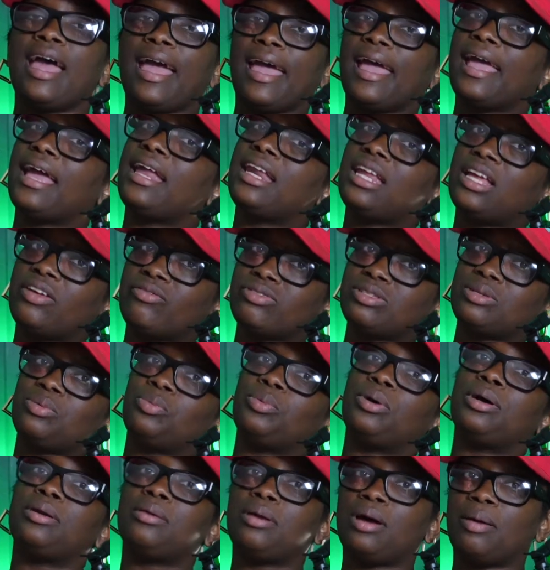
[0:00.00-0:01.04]
And if
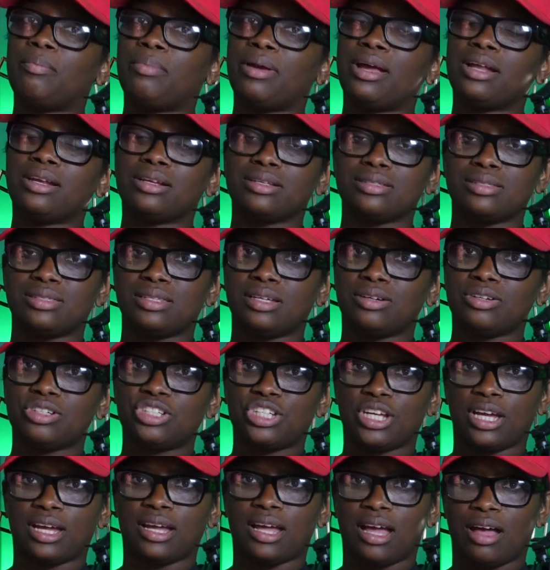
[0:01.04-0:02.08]
someone abandons their
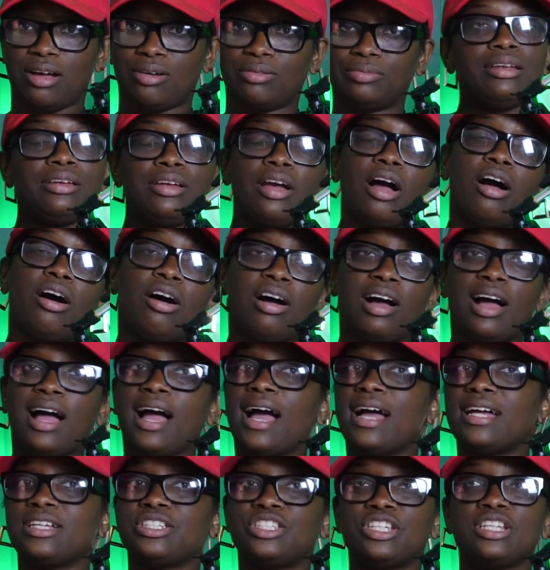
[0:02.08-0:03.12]
checkout. Y'all,
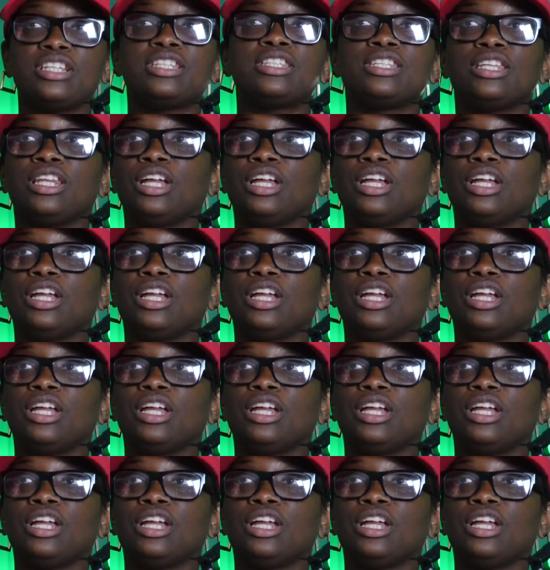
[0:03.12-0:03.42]
I just